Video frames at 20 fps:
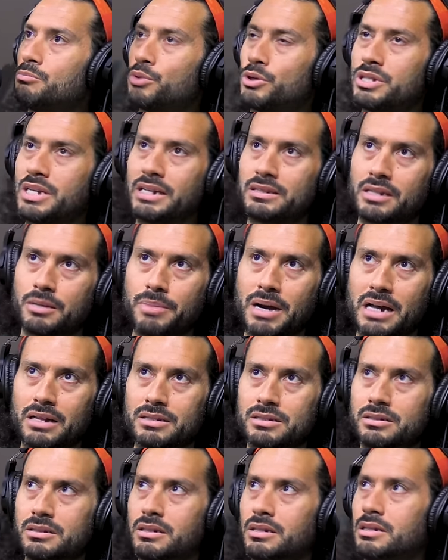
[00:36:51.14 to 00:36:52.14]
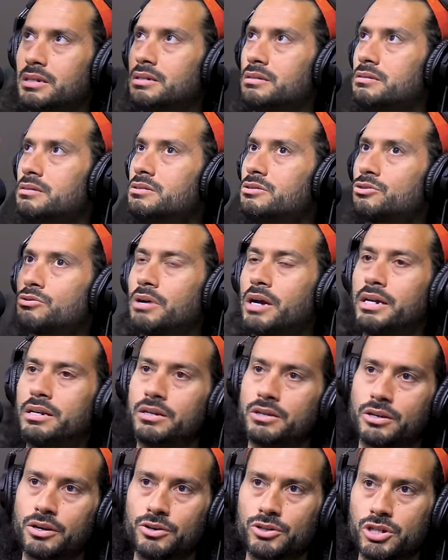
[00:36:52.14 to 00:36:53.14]
protecting Palestinians, trying
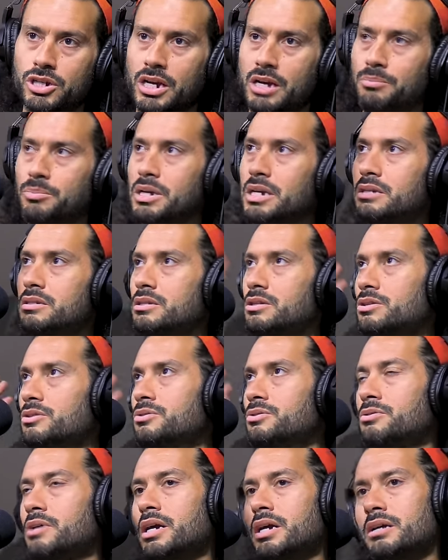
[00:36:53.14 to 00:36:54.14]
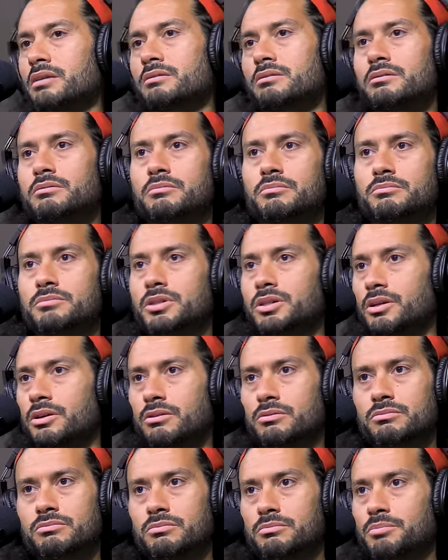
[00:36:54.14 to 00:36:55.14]
to negotiate peace in Ukraine, you
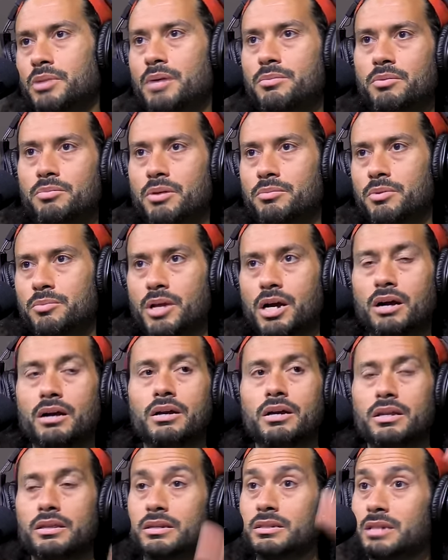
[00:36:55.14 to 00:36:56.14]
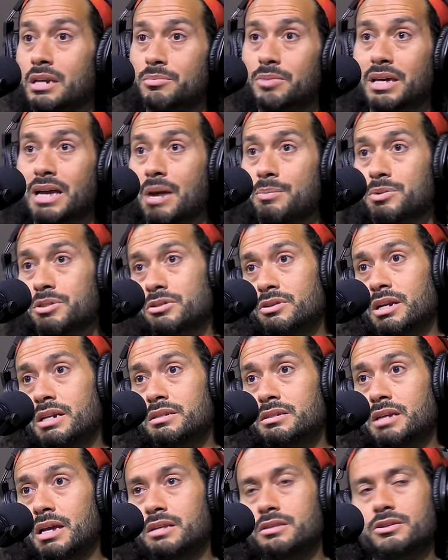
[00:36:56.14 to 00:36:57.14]
know, blah, blah, blah, blah, blah. The same thing happens to the
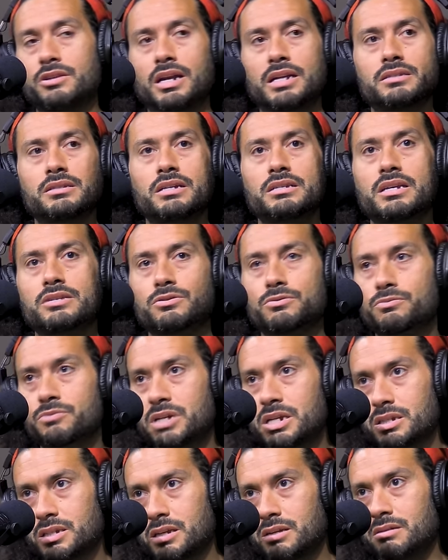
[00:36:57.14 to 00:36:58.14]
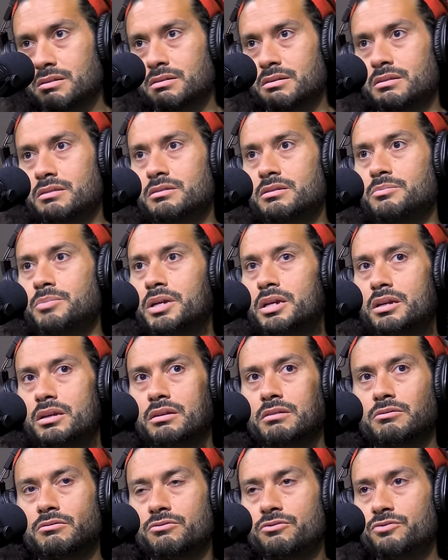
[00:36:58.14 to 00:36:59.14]
United States. The United States has a reason to
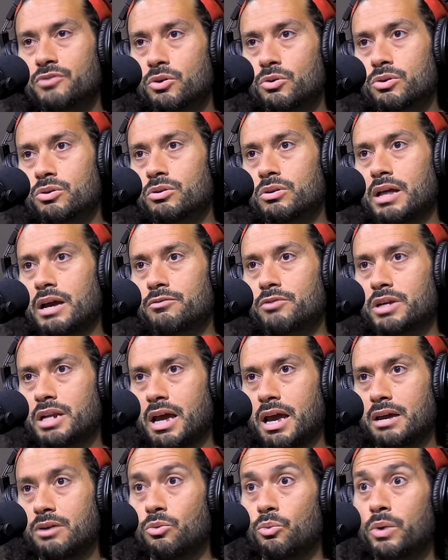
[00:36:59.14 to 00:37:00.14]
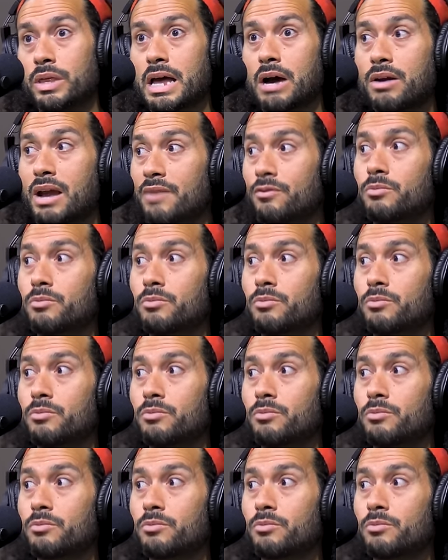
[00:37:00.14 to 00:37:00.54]
be vocal every day without